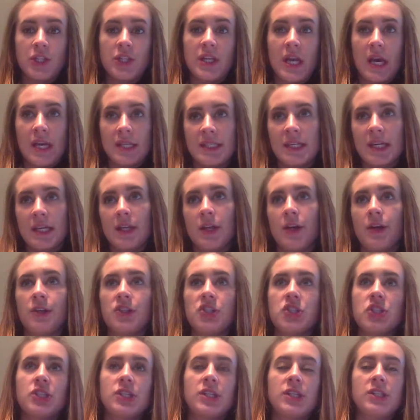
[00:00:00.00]
and then high
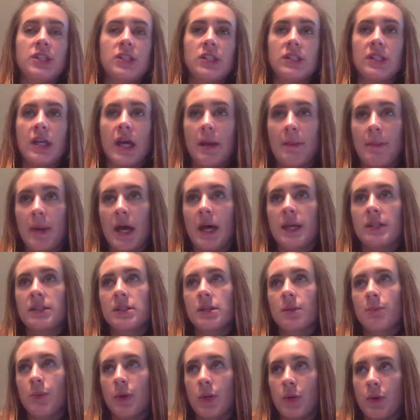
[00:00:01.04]
technology such as iPads,
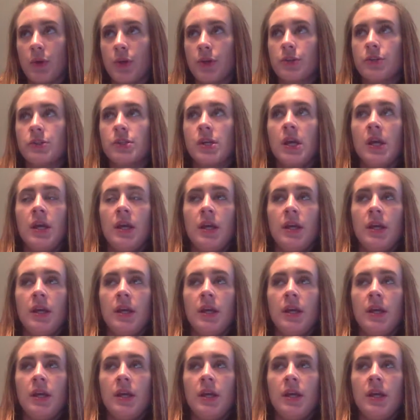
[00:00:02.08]
computers,